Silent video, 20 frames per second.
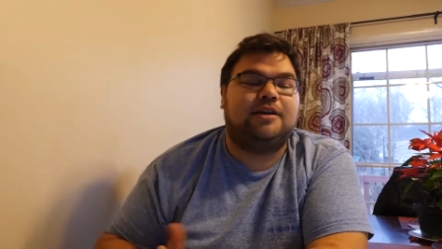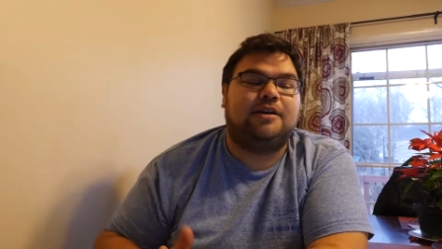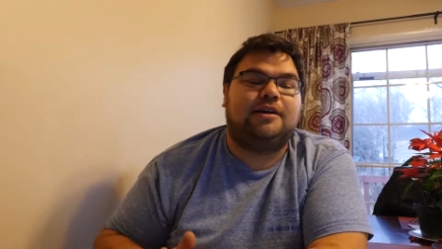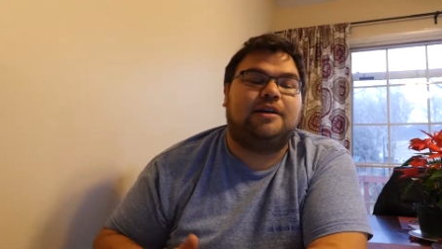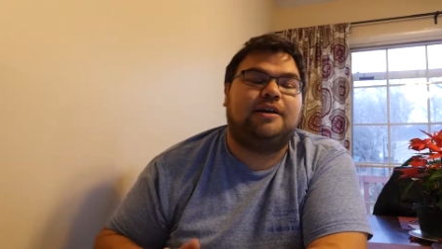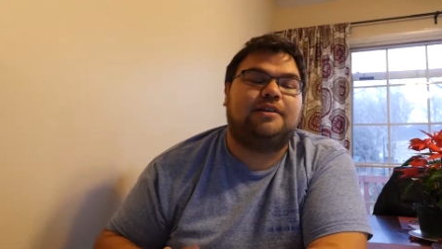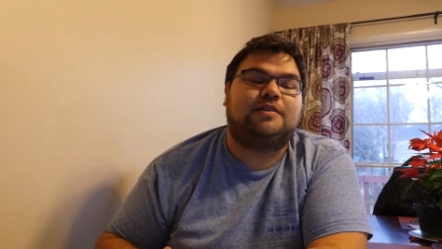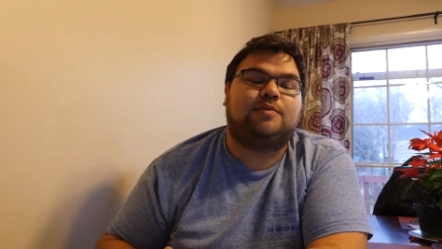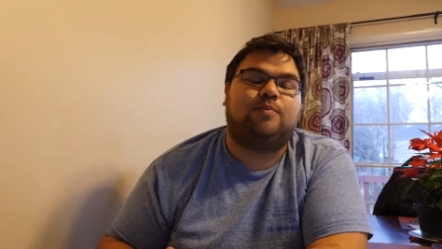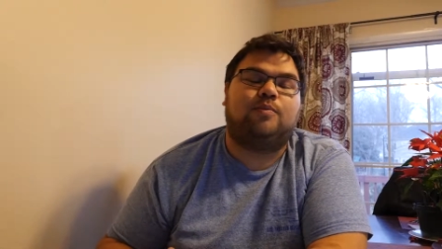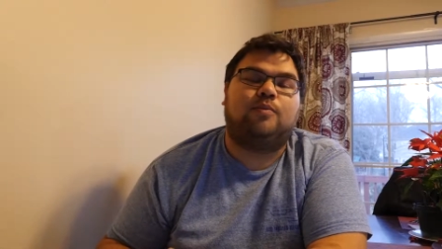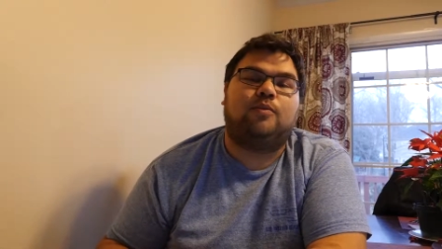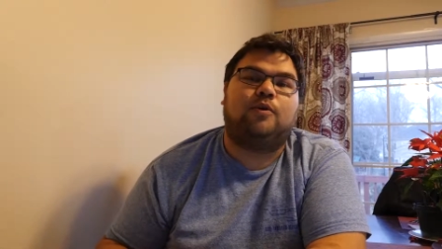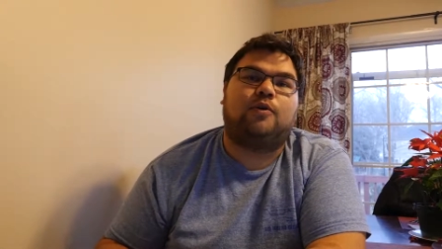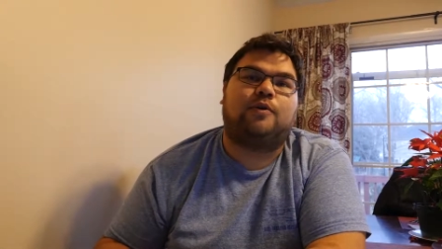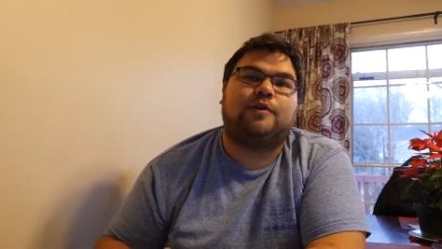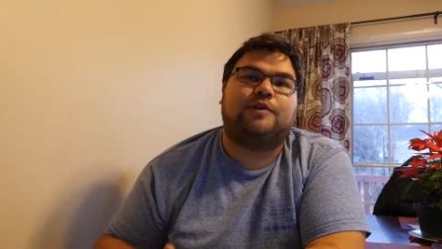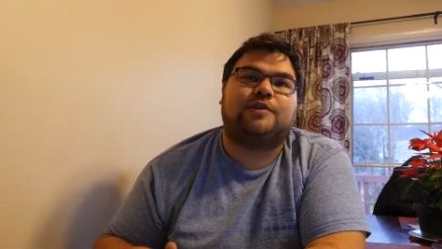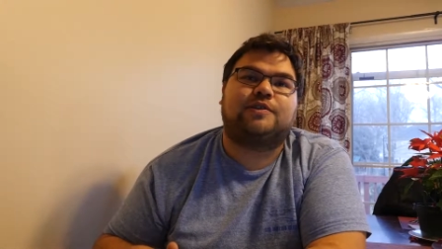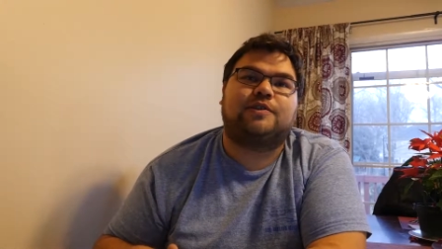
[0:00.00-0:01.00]
It's
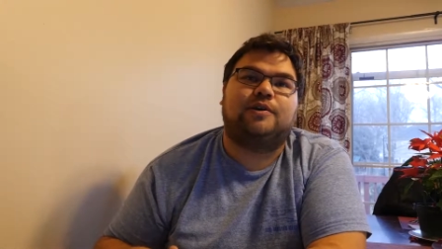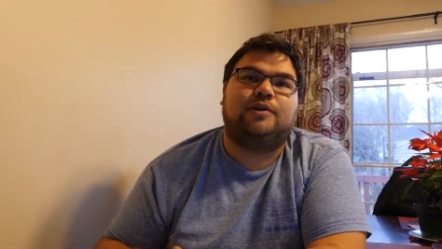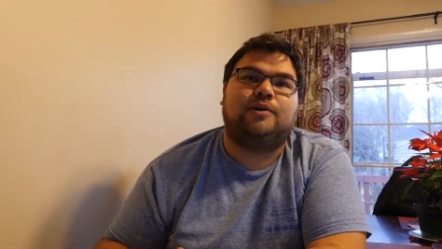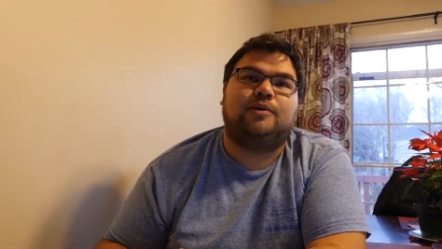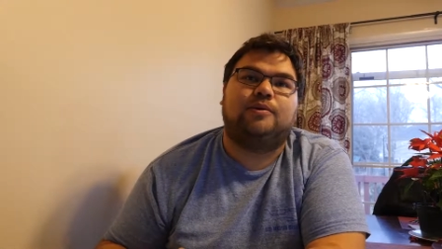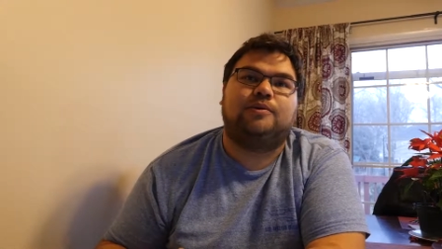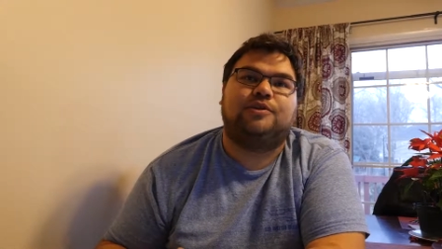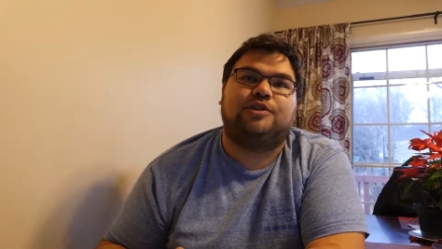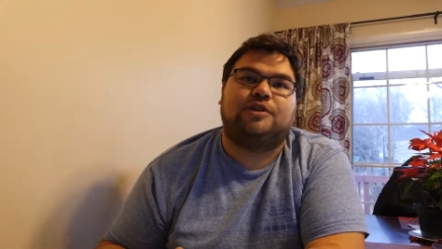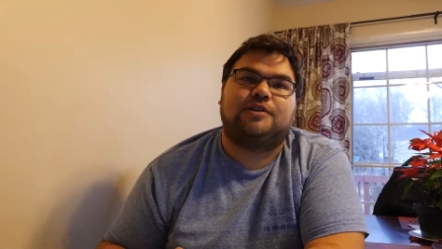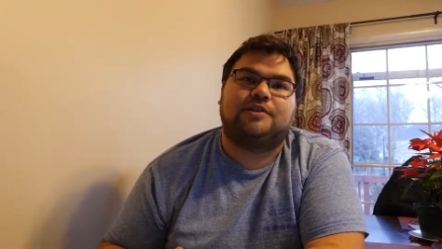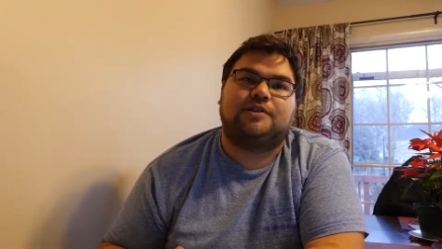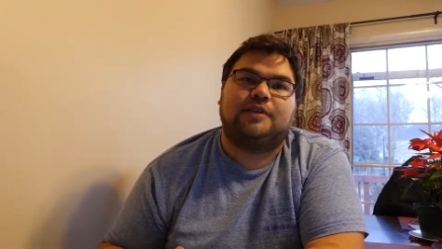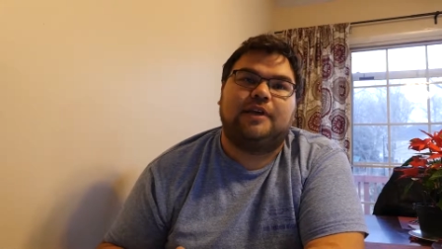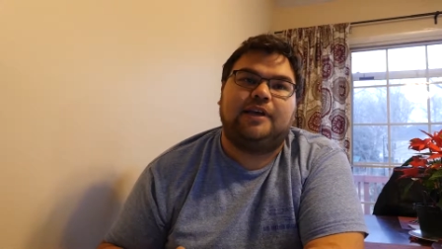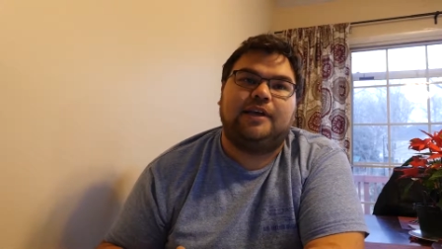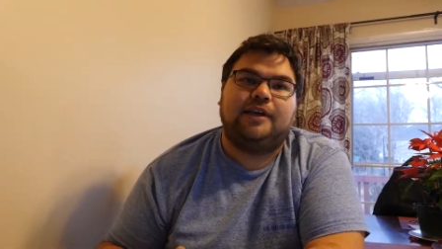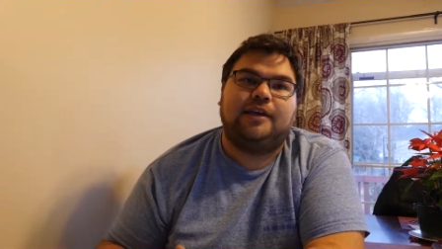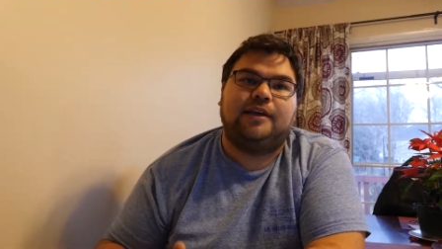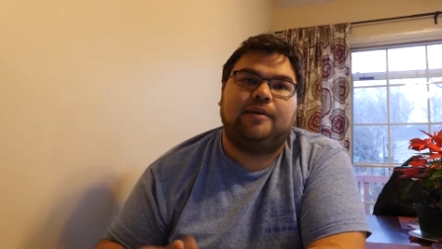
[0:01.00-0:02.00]
more so just
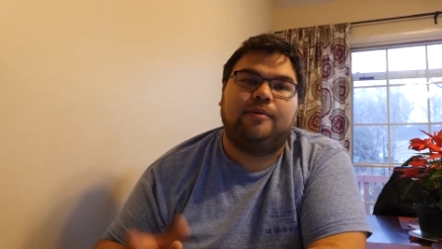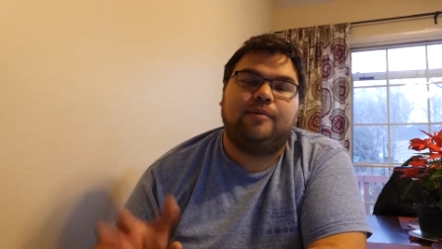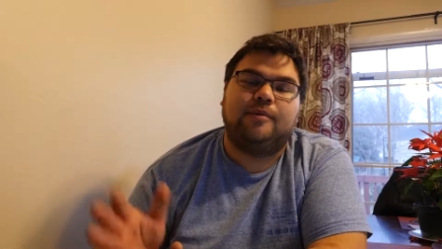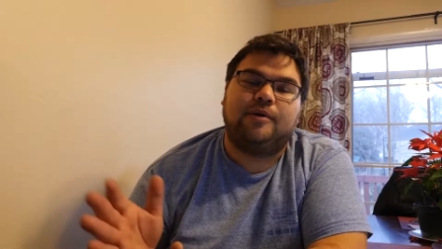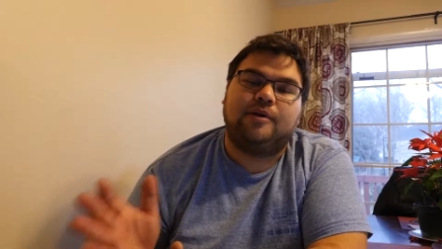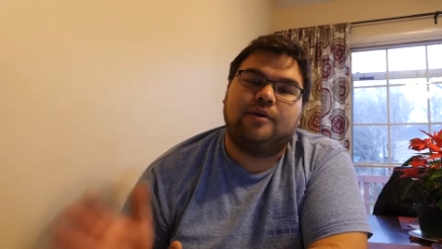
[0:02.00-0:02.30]
a